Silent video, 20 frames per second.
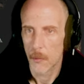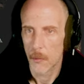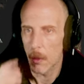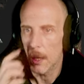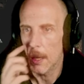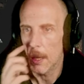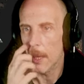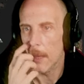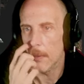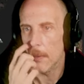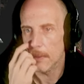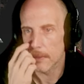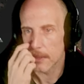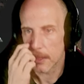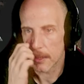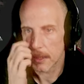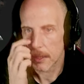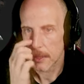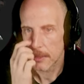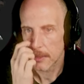Wow, he's
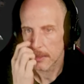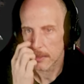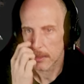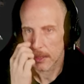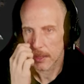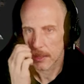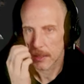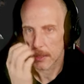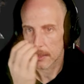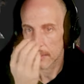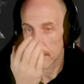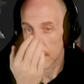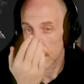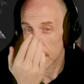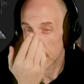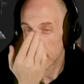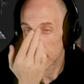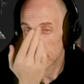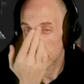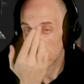got high strength,
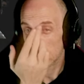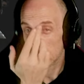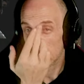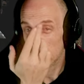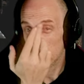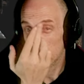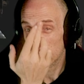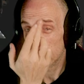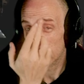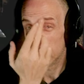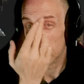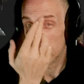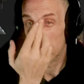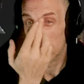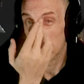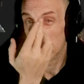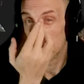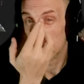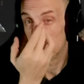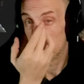dexterity, he's good,
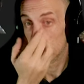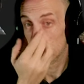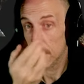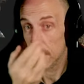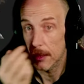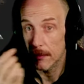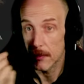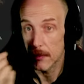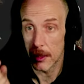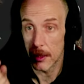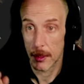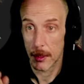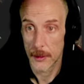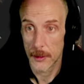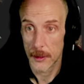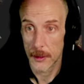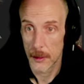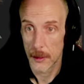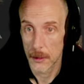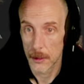vigor, level
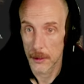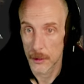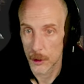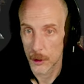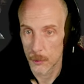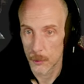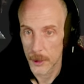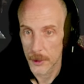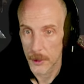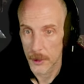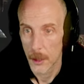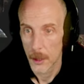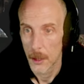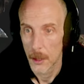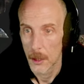18, attunement.